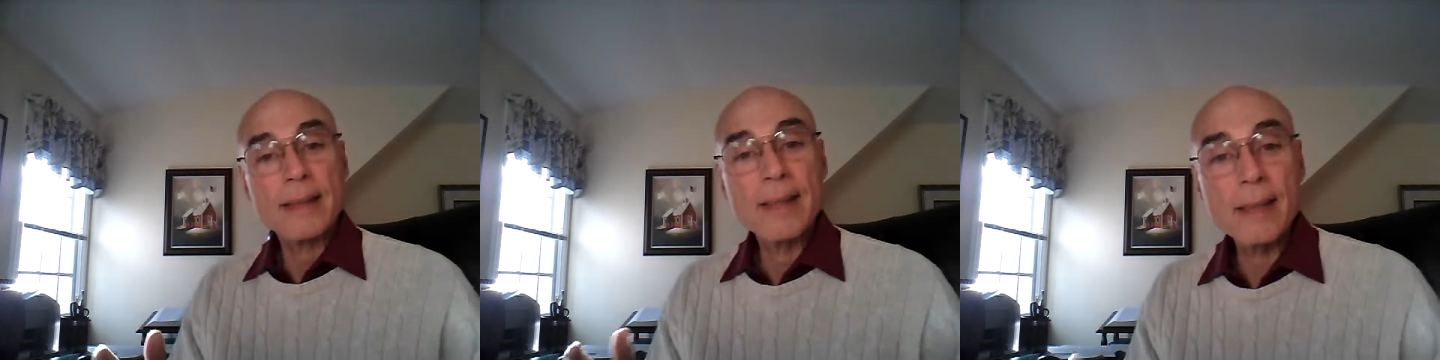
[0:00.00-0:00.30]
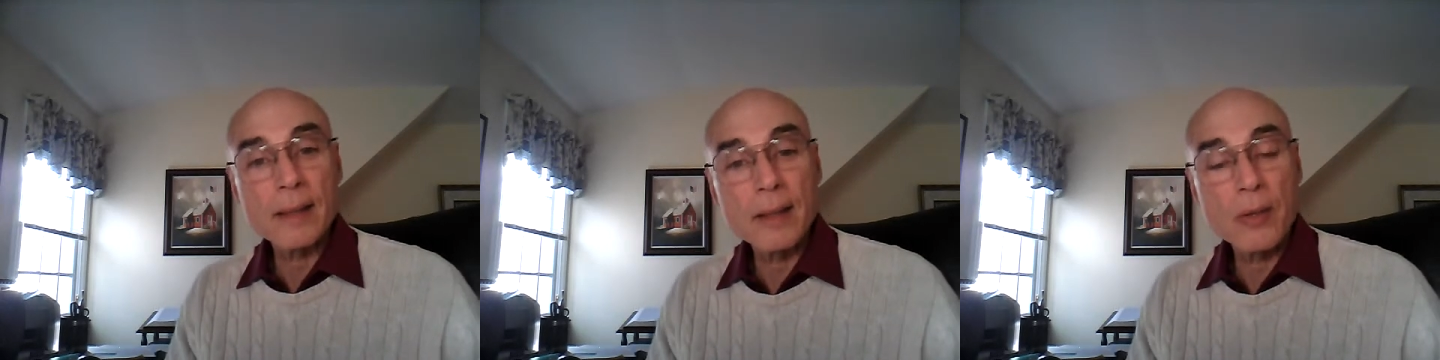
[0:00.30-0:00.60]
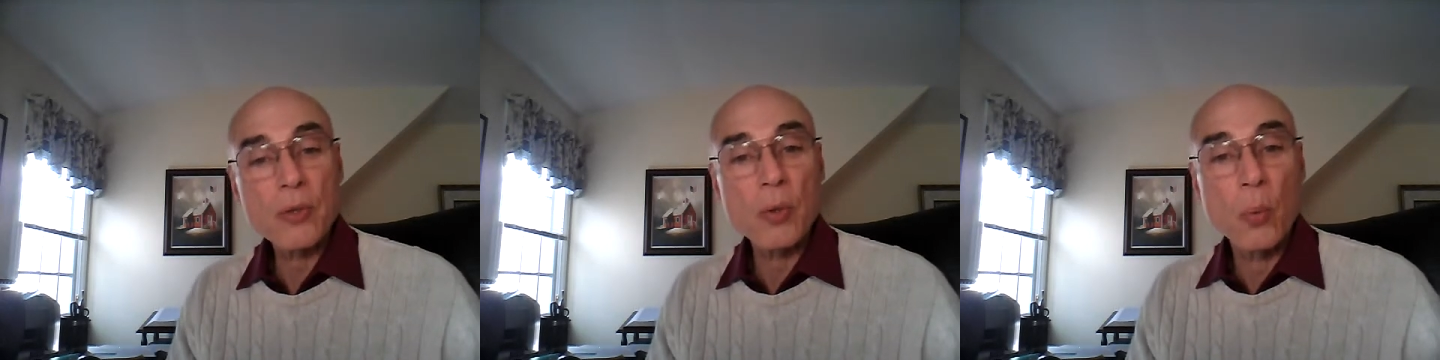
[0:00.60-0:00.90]

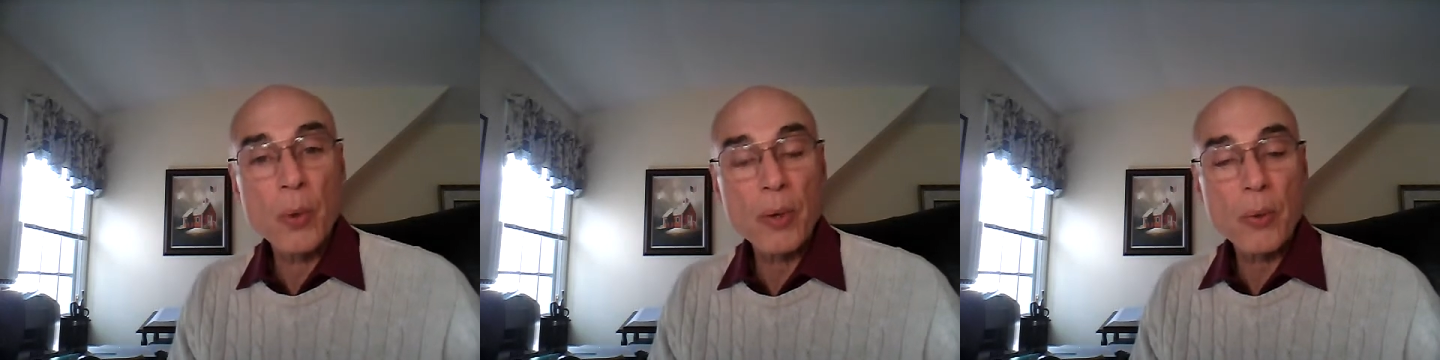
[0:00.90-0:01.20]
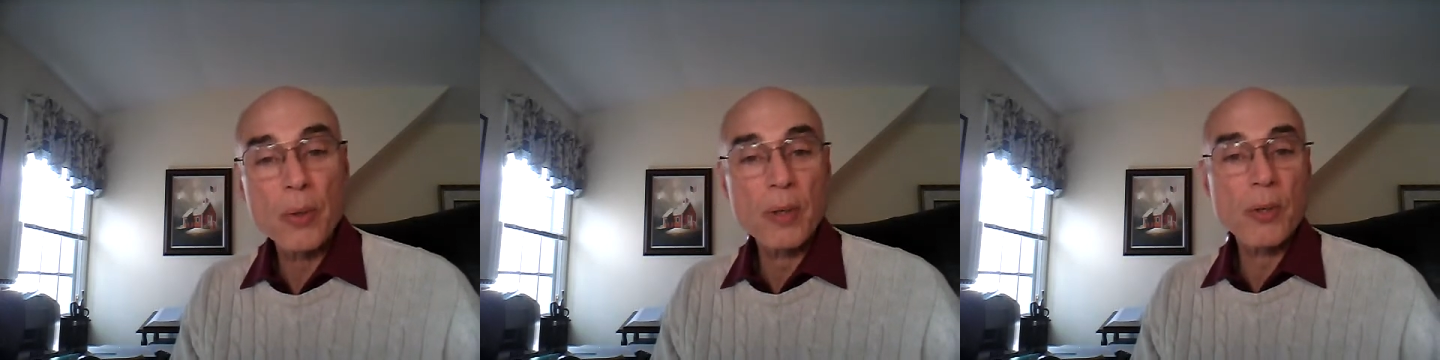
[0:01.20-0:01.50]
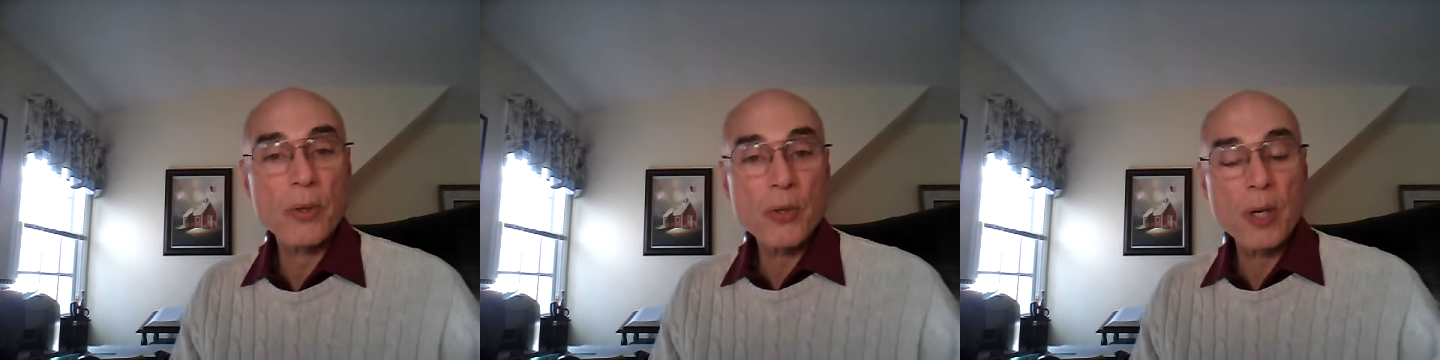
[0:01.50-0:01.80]
dealings with
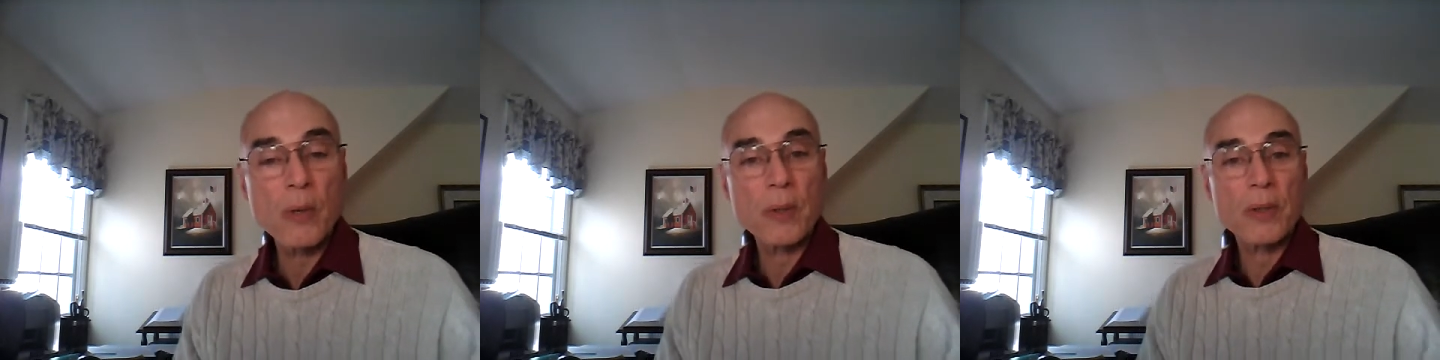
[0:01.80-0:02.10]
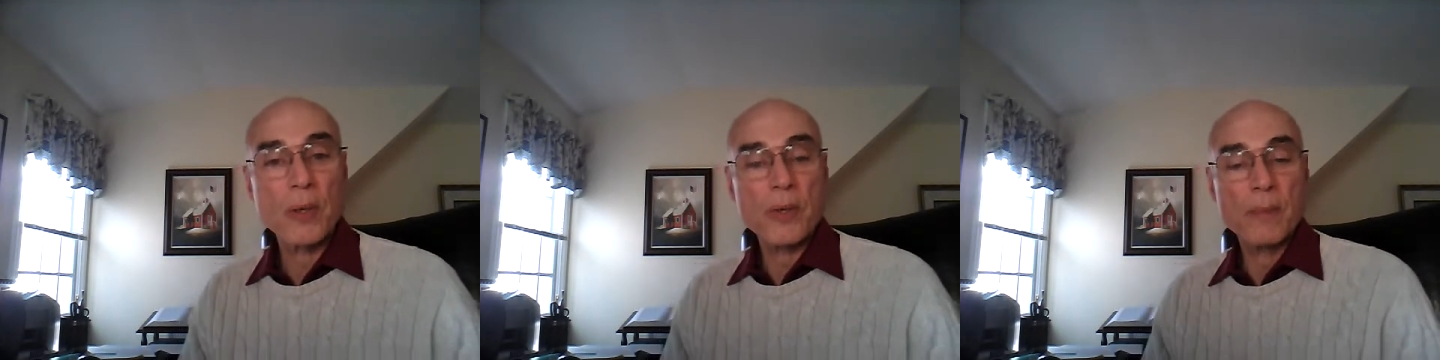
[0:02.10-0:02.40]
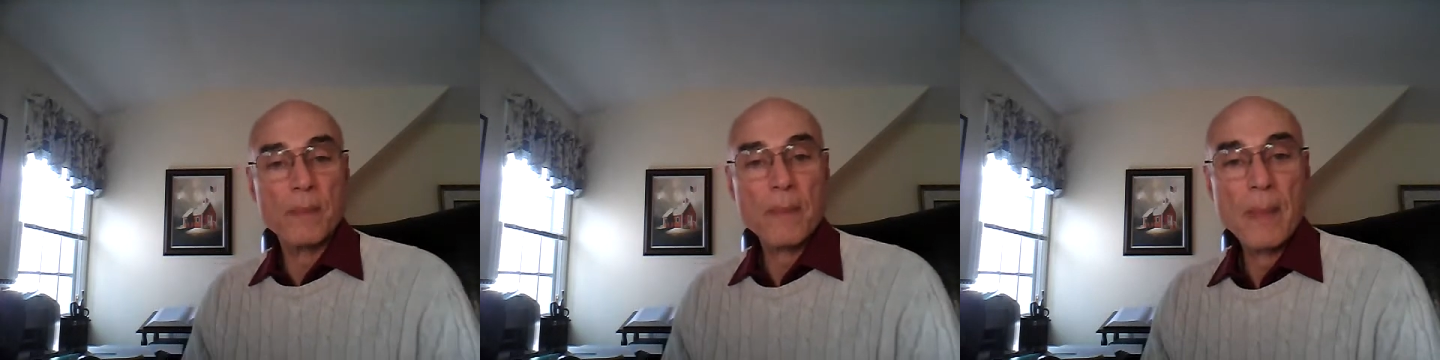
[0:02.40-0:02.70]

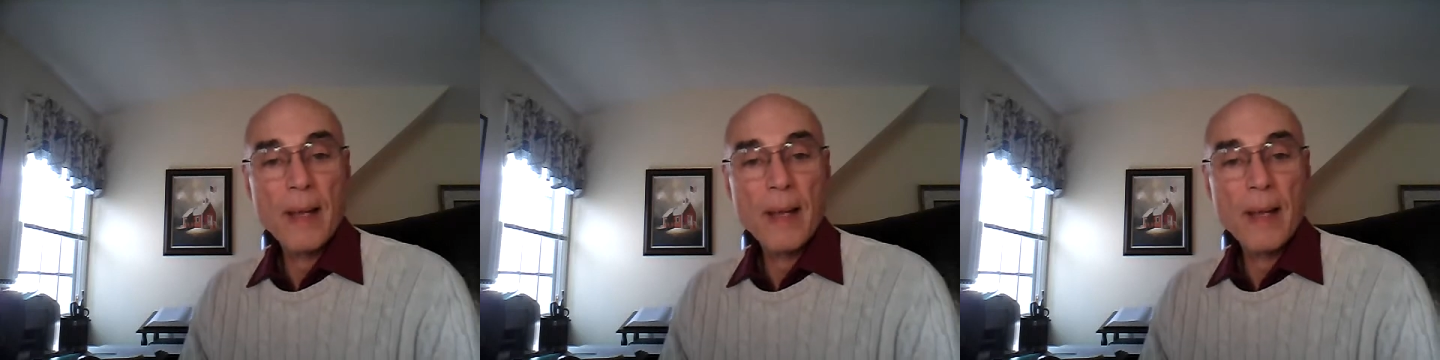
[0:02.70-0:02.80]
conservatism.